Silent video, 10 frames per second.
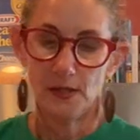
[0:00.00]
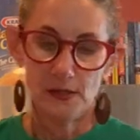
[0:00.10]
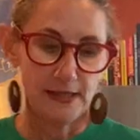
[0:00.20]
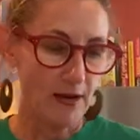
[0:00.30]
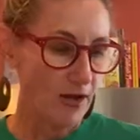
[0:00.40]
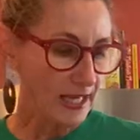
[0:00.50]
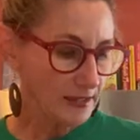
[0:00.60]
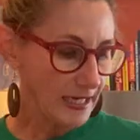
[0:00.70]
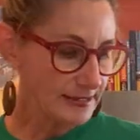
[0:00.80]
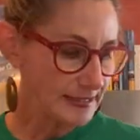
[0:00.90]
Now, I
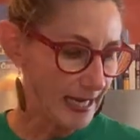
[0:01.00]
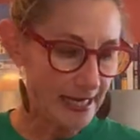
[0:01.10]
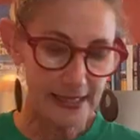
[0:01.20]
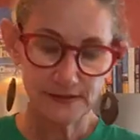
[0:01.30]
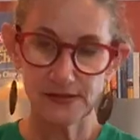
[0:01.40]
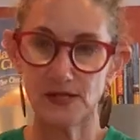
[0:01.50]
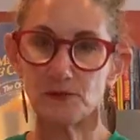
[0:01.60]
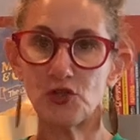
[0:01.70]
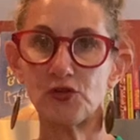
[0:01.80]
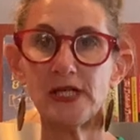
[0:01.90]
like to add some
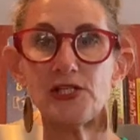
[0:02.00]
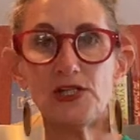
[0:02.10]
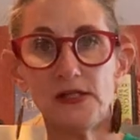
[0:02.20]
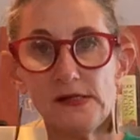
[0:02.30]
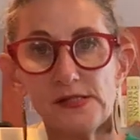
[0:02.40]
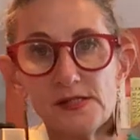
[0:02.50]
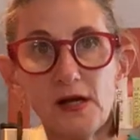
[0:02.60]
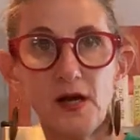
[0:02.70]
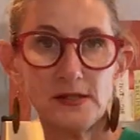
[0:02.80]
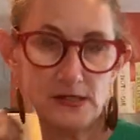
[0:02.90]
crunchies
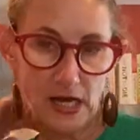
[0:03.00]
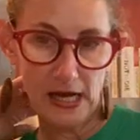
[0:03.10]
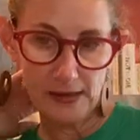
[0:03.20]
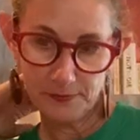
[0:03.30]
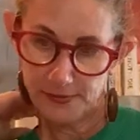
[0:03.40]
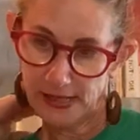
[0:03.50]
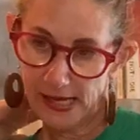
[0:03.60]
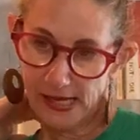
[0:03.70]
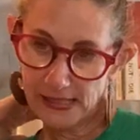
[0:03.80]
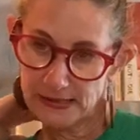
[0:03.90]
on top.
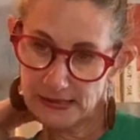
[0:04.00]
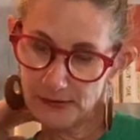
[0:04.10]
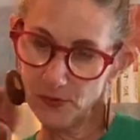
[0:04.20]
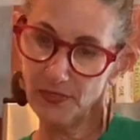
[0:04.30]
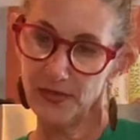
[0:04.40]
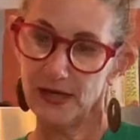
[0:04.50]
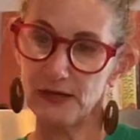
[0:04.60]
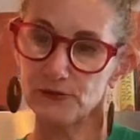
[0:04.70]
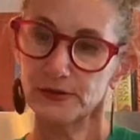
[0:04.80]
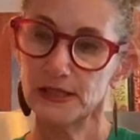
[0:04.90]
And one thing I
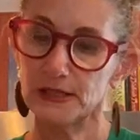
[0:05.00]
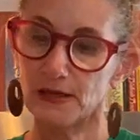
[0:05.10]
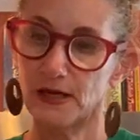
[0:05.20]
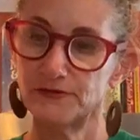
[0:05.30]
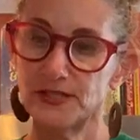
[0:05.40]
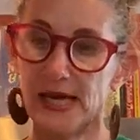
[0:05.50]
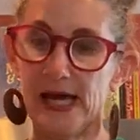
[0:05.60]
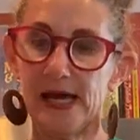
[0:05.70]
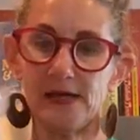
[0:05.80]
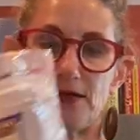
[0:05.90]
really love to
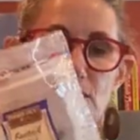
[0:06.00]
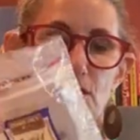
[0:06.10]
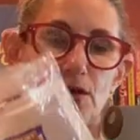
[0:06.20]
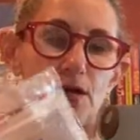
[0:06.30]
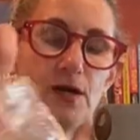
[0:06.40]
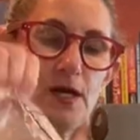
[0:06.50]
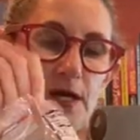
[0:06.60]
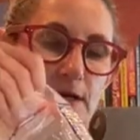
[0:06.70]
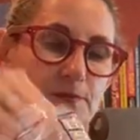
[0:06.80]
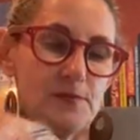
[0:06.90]
add are
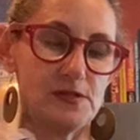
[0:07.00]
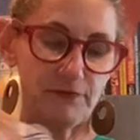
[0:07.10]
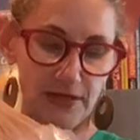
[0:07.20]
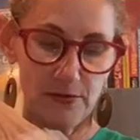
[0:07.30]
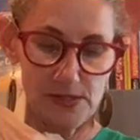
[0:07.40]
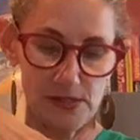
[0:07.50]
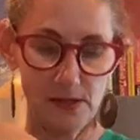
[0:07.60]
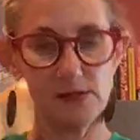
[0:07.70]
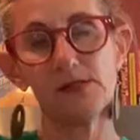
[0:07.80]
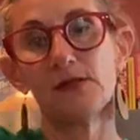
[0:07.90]
sunflower
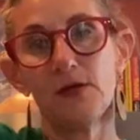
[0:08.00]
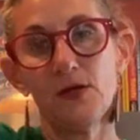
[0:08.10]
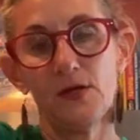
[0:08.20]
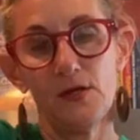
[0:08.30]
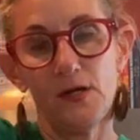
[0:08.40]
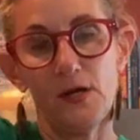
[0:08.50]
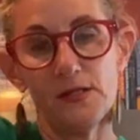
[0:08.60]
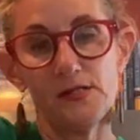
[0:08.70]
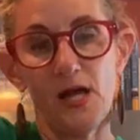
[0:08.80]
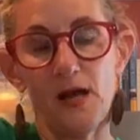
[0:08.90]
seeds
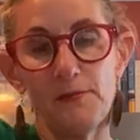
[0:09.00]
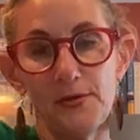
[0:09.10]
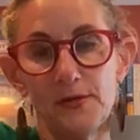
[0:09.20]
on top.